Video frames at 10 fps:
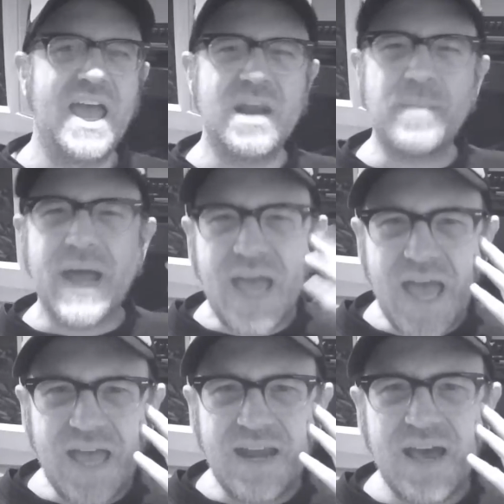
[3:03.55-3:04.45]
And in my
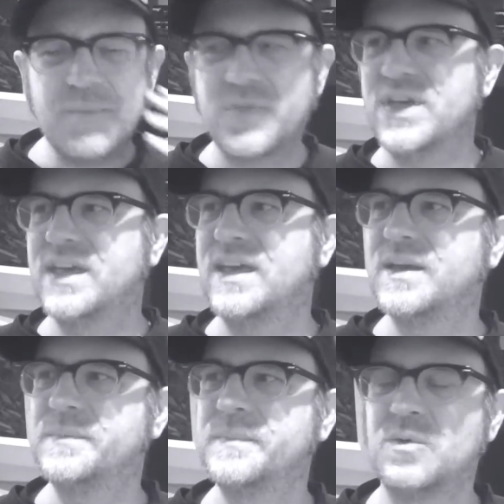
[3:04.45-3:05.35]
head, I'm
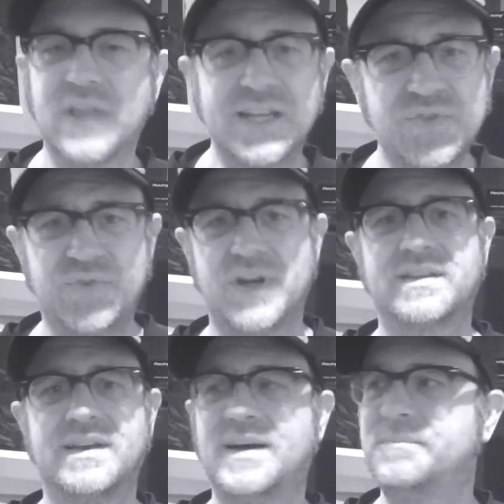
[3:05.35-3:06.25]
thinking, well, that's
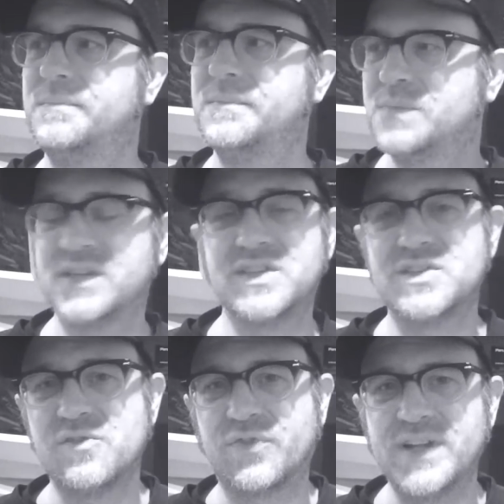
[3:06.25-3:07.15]
fucked up, because
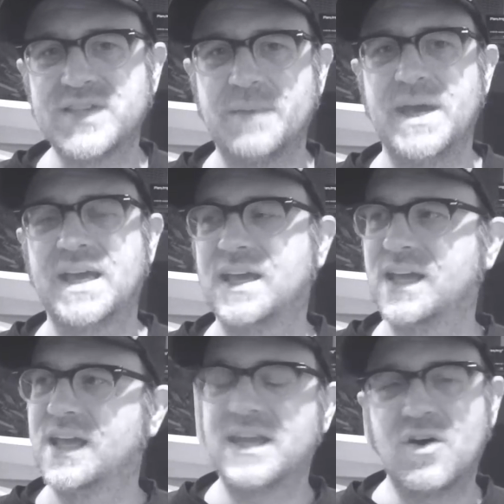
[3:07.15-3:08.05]
these new friends I'm
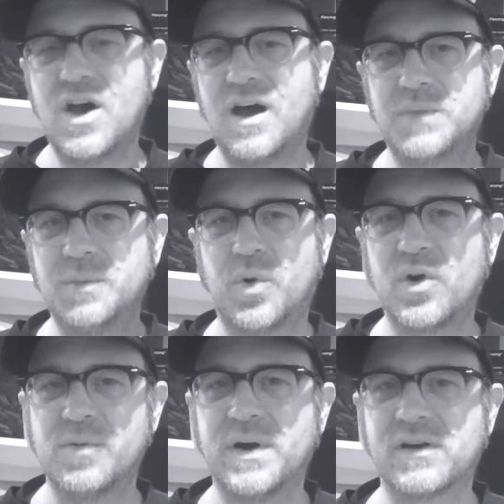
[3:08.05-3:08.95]
making, they know how
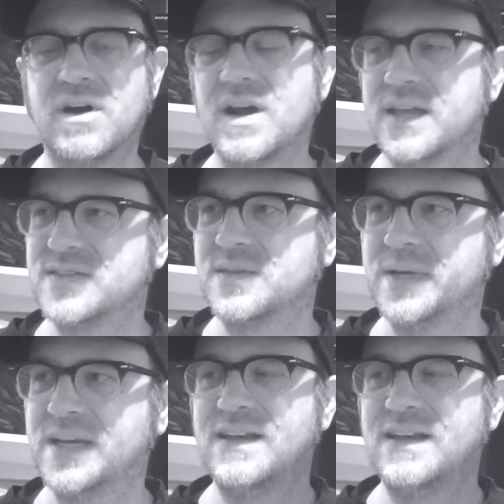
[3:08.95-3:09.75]
important punk rock is to me.